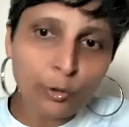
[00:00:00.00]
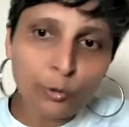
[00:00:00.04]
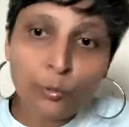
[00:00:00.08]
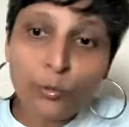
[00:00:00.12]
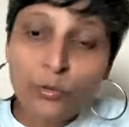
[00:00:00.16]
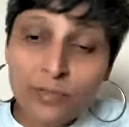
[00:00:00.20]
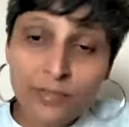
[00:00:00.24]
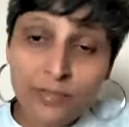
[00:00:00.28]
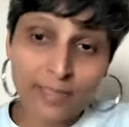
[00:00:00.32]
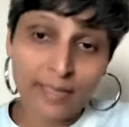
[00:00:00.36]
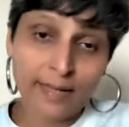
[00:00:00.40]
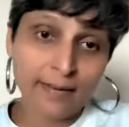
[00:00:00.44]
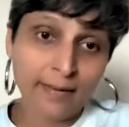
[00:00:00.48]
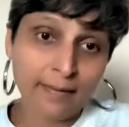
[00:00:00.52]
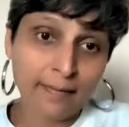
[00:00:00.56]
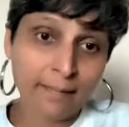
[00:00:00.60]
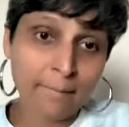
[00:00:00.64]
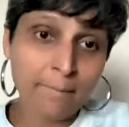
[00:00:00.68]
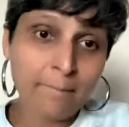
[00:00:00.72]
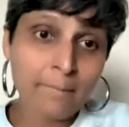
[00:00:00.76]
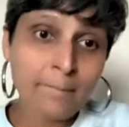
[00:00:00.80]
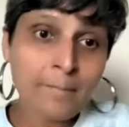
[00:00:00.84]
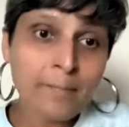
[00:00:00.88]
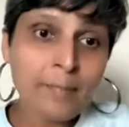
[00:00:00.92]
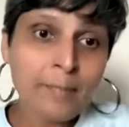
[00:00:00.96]
using
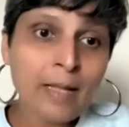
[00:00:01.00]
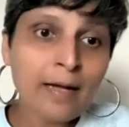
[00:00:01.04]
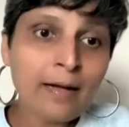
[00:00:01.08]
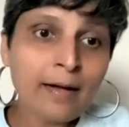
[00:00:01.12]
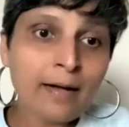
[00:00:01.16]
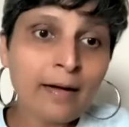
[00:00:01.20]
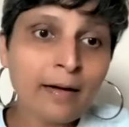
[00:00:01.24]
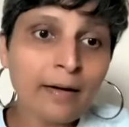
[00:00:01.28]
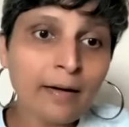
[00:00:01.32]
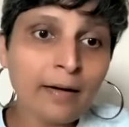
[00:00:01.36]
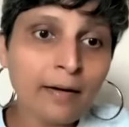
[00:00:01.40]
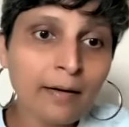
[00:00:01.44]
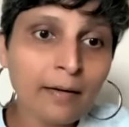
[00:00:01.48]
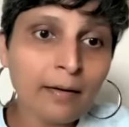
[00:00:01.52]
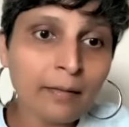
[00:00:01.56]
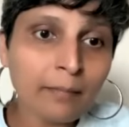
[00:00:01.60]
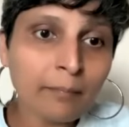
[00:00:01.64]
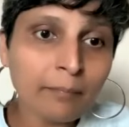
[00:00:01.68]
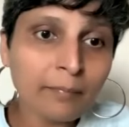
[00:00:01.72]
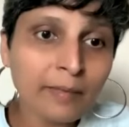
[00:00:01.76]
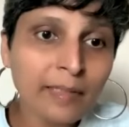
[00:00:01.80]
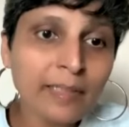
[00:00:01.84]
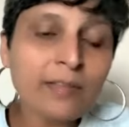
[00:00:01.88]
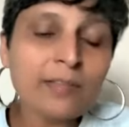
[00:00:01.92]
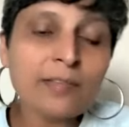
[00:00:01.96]
uh,
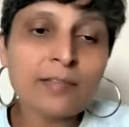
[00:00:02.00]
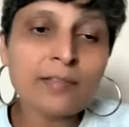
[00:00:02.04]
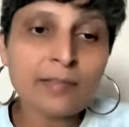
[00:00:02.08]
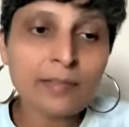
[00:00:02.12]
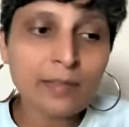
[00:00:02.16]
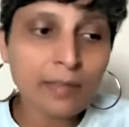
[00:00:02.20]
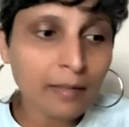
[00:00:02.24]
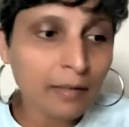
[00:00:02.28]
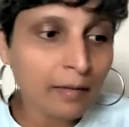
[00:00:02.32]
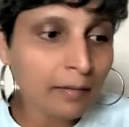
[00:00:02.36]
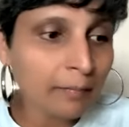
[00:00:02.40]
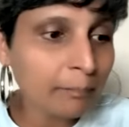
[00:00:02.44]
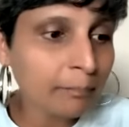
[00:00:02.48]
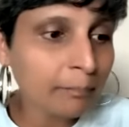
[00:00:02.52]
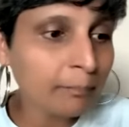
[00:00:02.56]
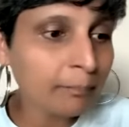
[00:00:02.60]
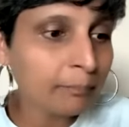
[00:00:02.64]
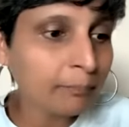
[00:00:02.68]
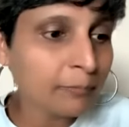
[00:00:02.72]
these uh,